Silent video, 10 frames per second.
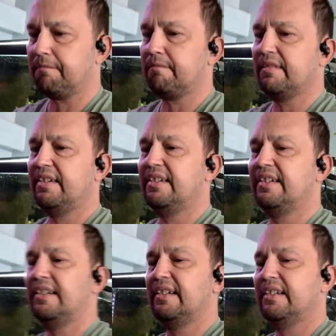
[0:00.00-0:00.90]
I
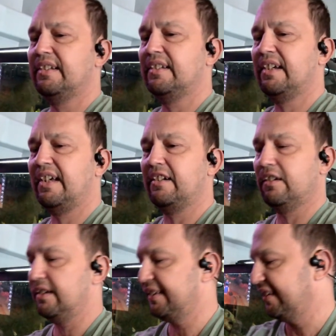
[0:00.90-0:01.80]
don't know.
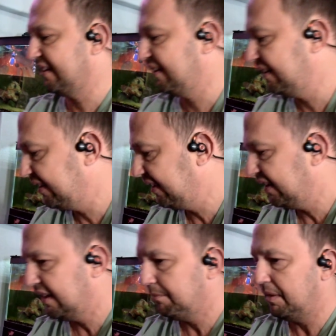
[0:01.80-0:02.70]
I think
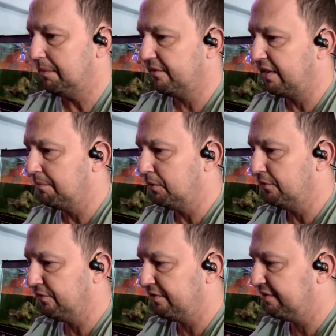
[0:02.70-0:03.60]
maybe if I move
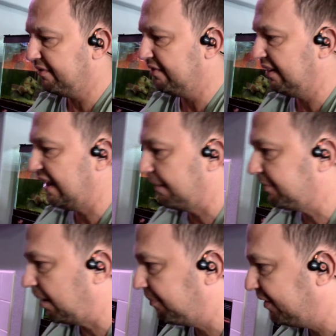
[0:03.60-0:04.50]
the
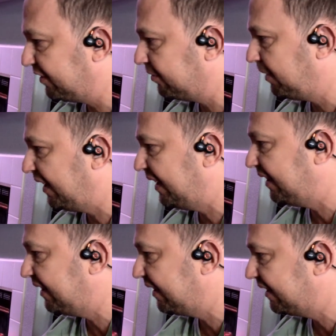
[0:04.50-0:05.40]
laptop this way